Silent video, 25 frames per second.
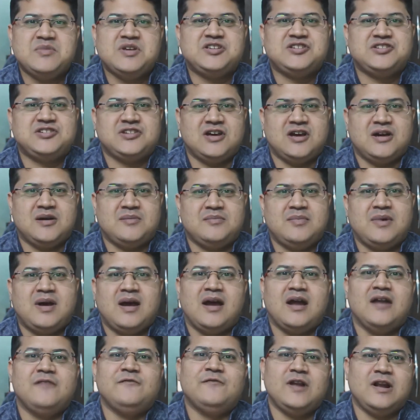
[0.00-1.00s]
is Shyam
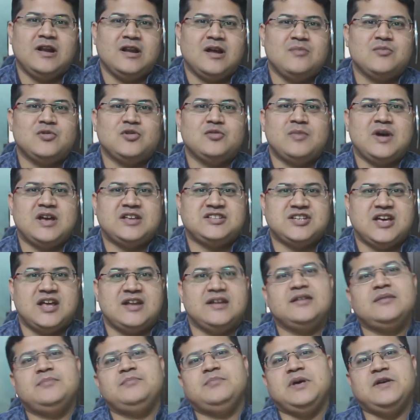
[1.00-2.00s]
and welcome to my
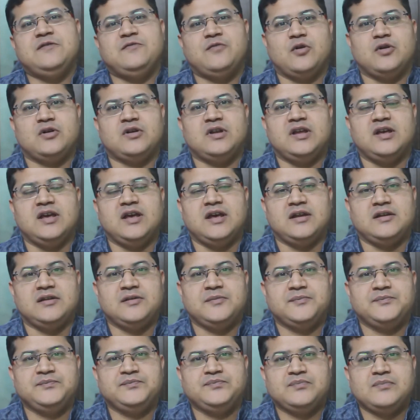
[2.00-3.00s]
channel P48.
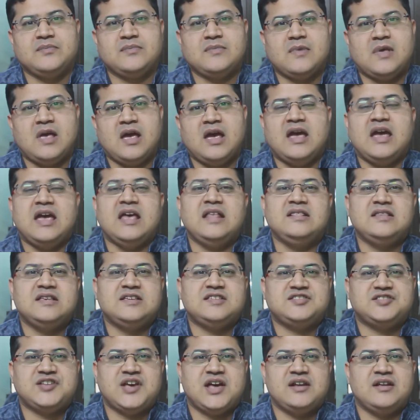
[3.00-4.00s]
In
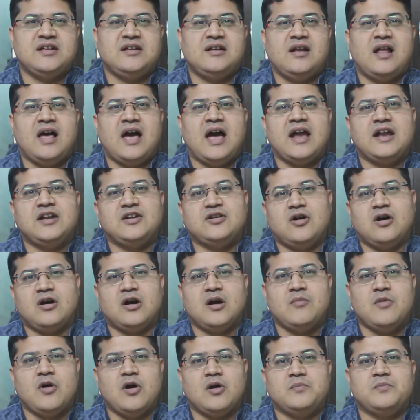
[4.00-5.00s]
this channel I talk
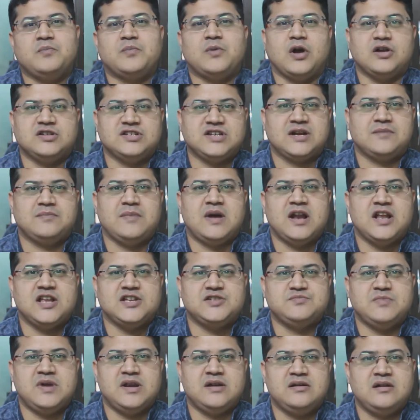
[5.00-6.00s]
about project
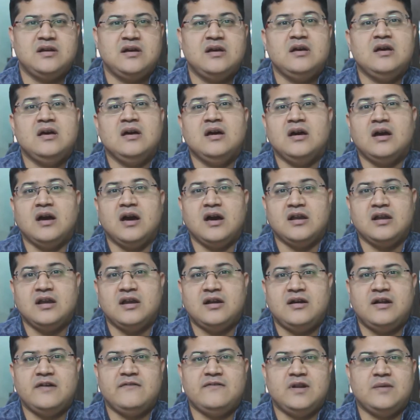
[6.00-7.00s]
management,
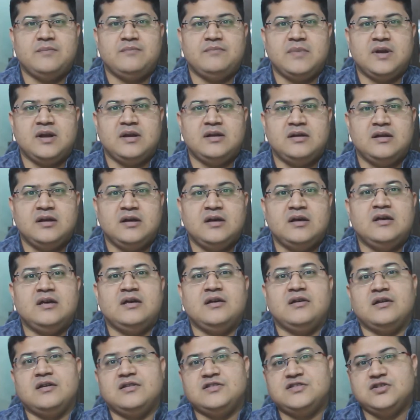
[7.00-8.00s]
career development,
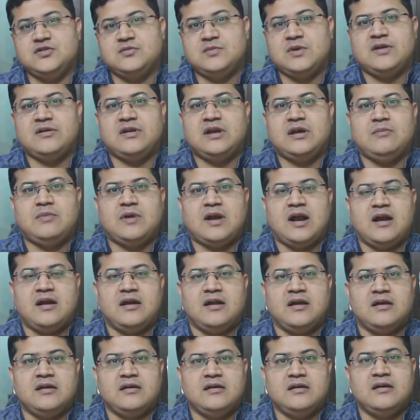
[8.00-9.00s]
resume
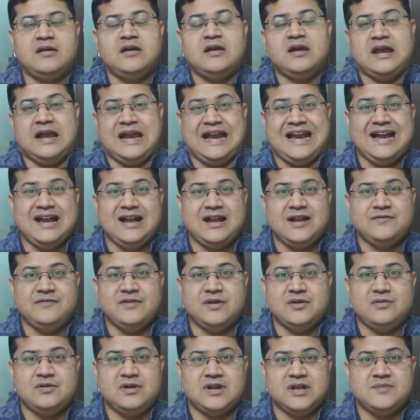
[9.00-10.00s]
rebranding,
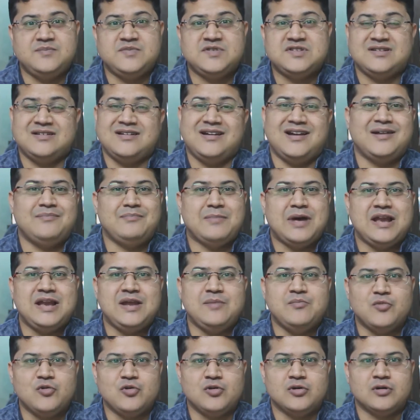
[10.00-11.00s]
interview tips and many
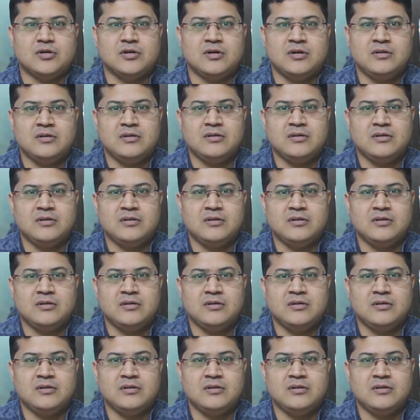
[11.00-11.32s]
more.